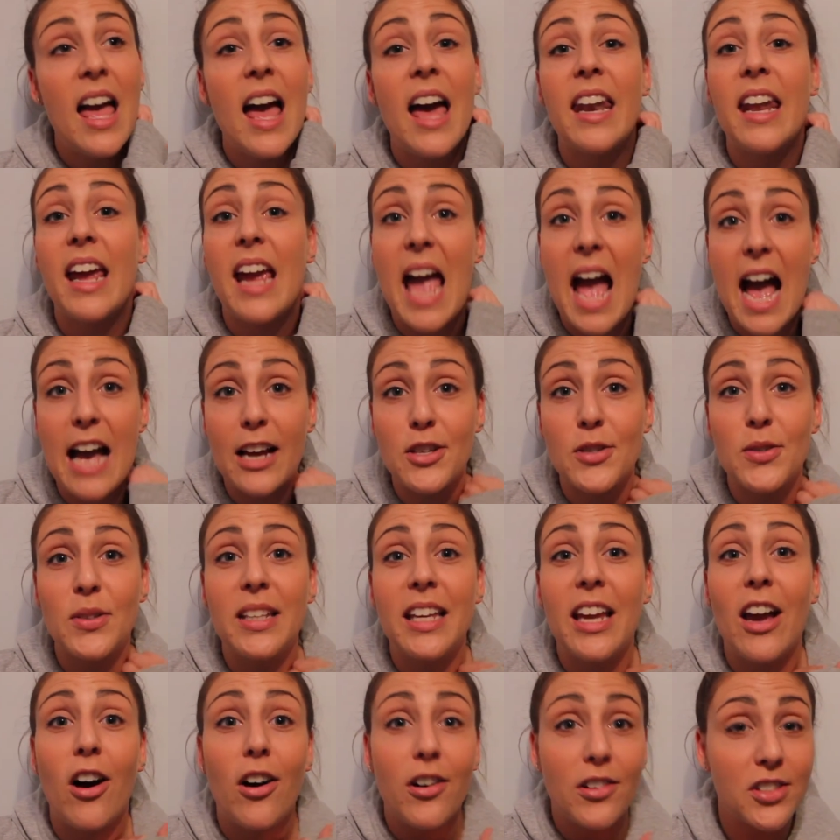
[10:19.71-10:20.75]
And I
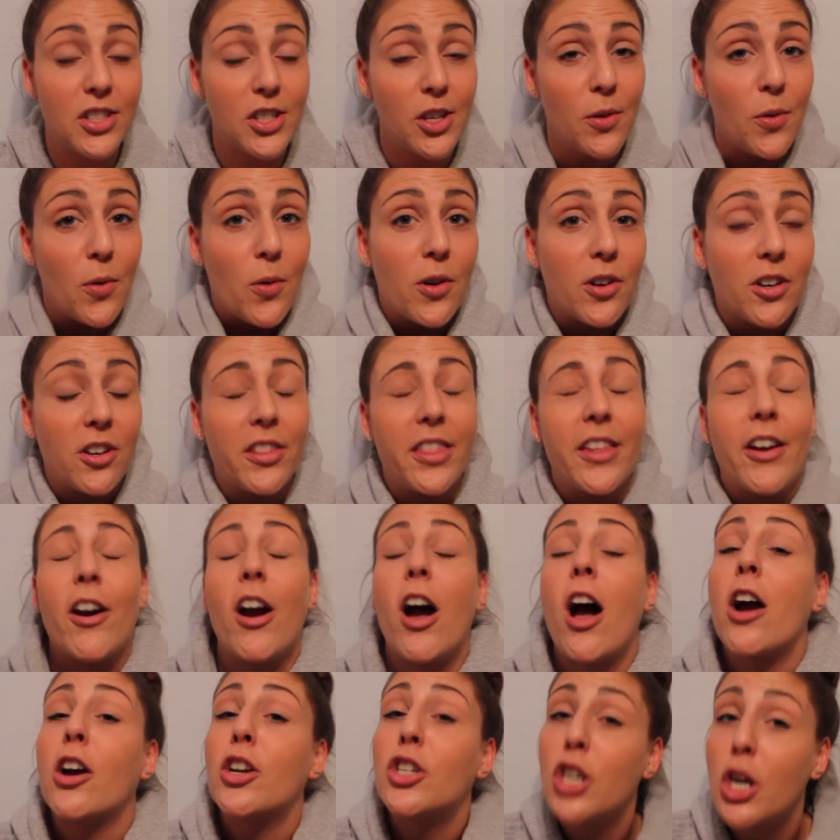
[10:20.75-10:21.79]
actually also ordered their
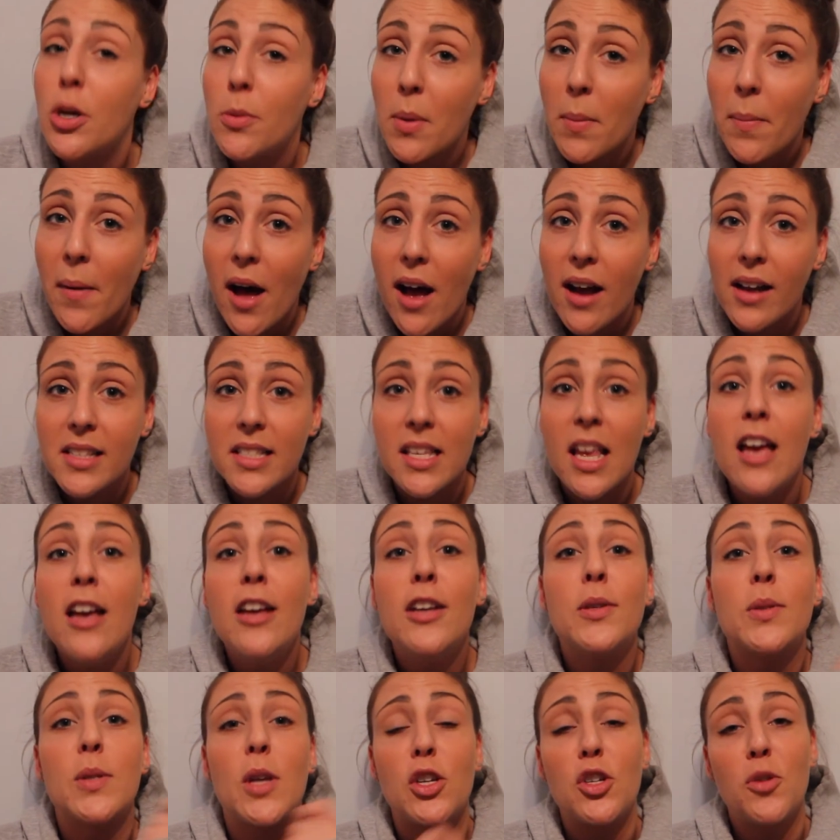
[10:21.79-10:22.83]
October box,
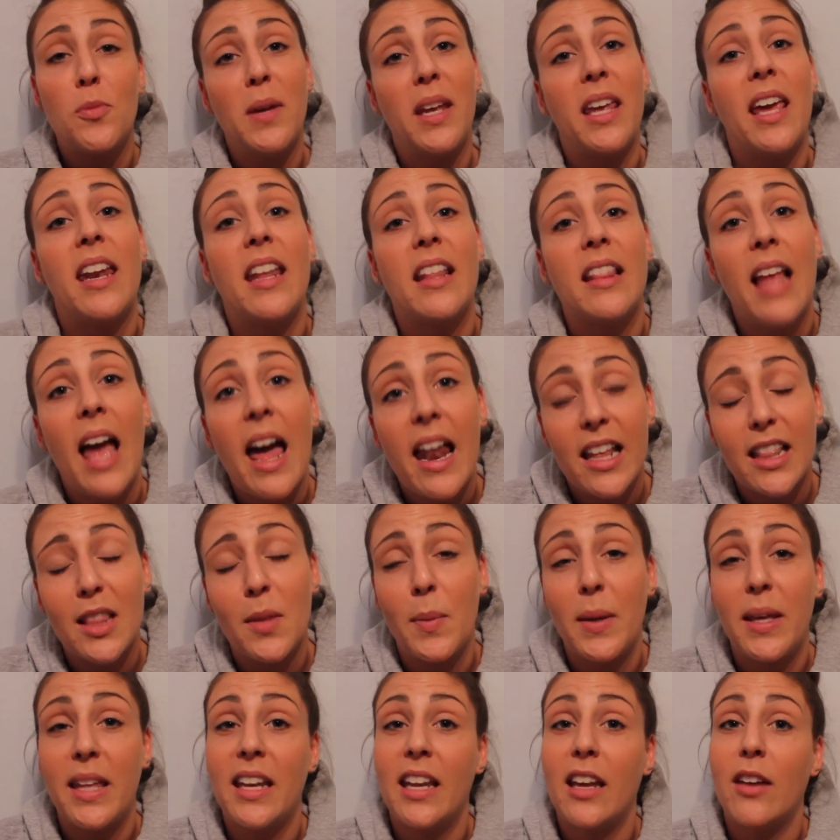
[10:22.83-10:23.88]
so I should be getting that at the
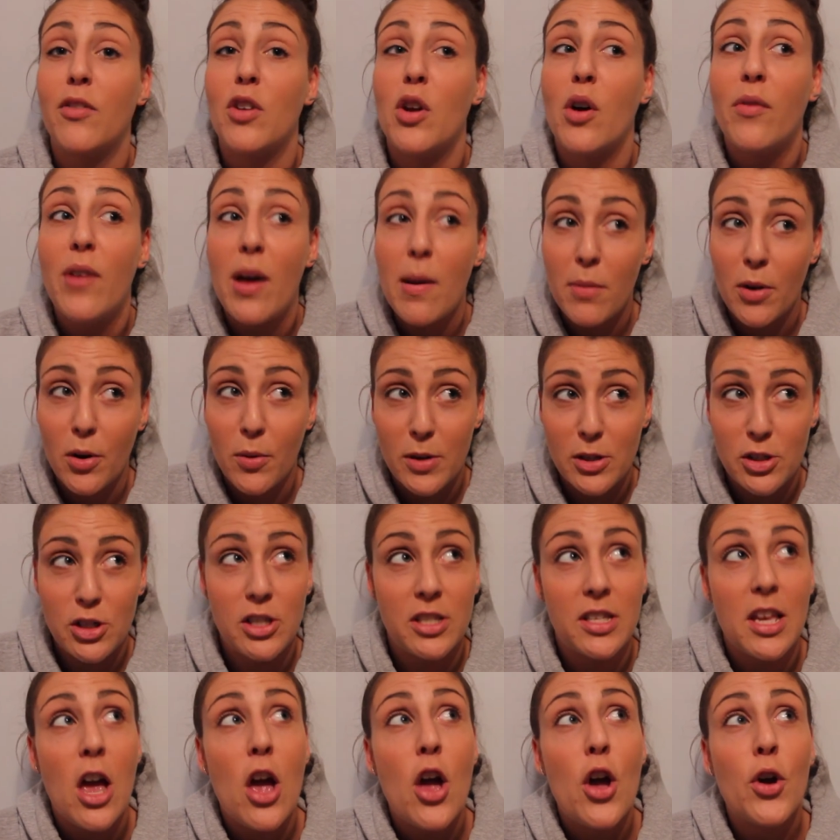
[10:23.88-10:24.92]
beginning of November, which
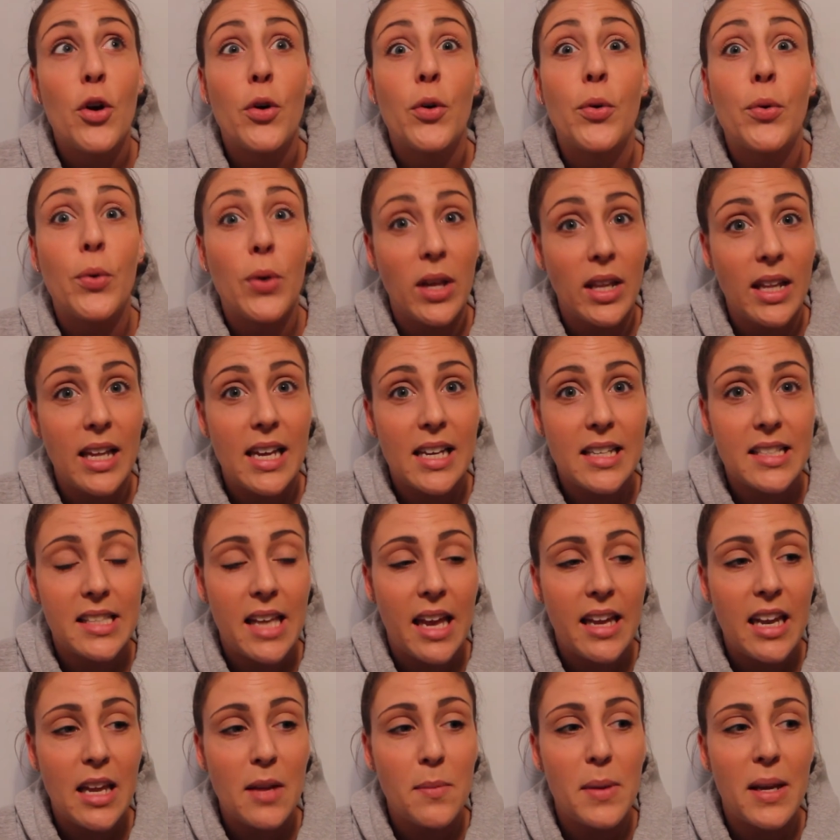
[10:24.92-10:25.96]
is really
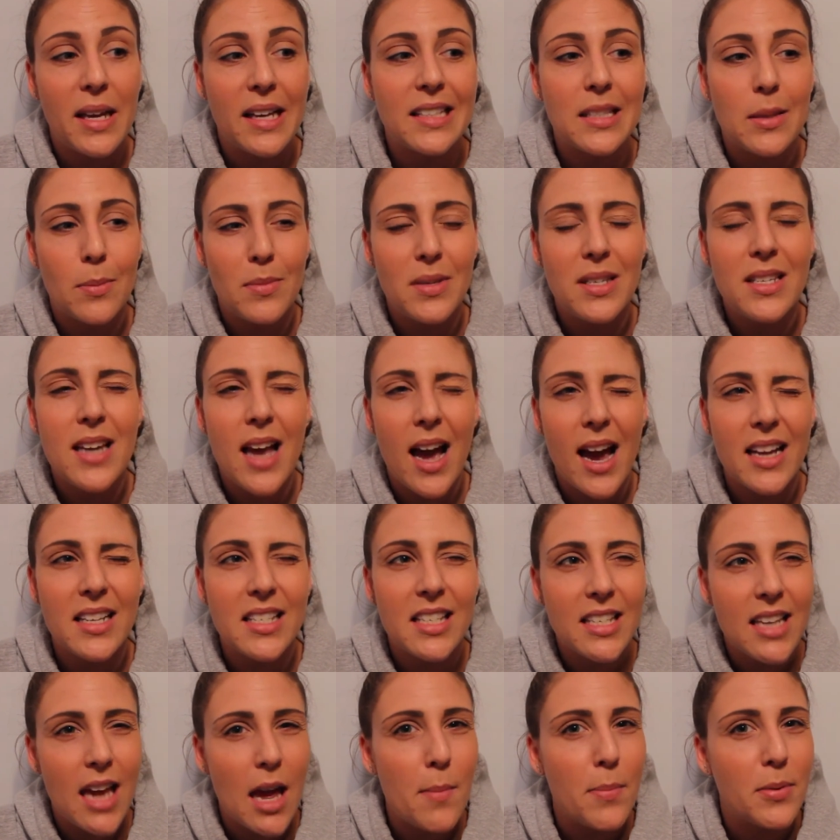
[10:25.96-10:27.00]
exciting because I'm
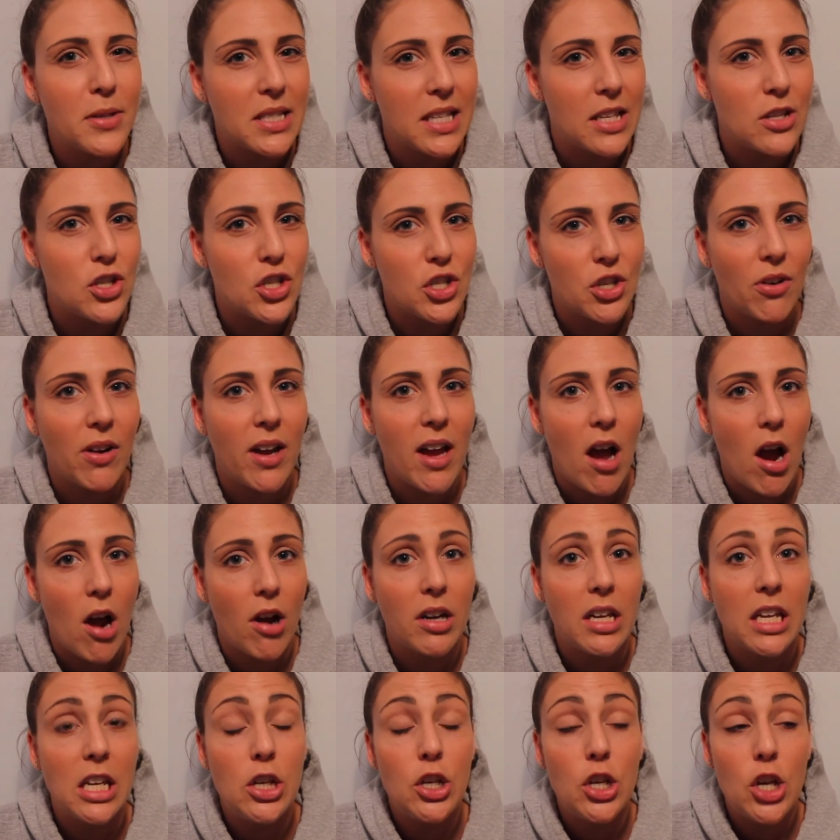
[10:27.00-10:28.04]
99% sure I
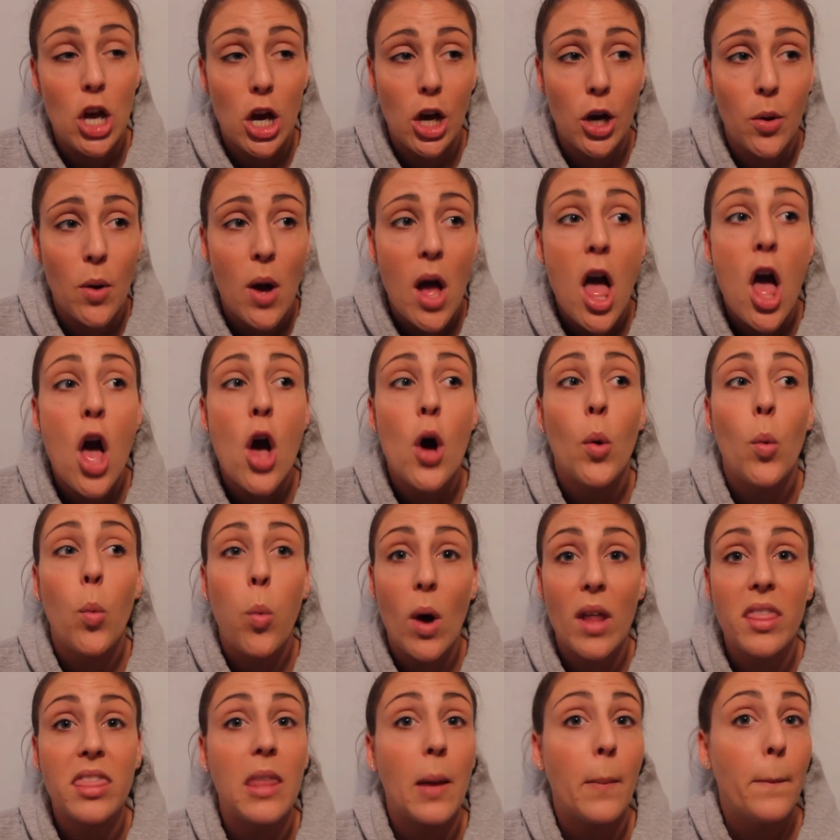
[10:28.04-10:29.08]
already know
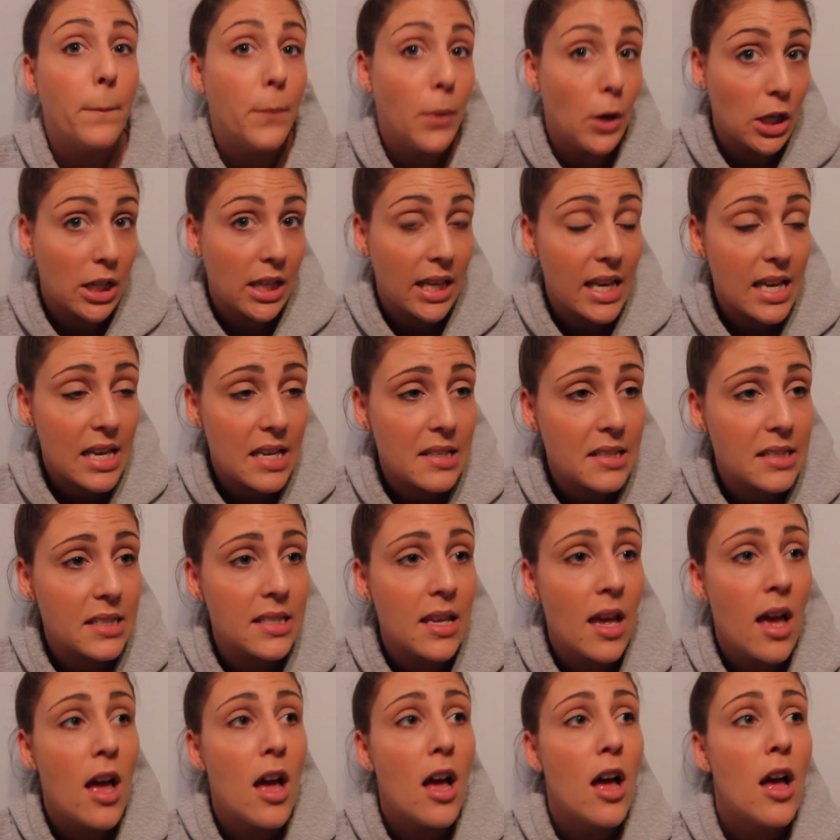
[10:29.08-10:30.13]
what the book is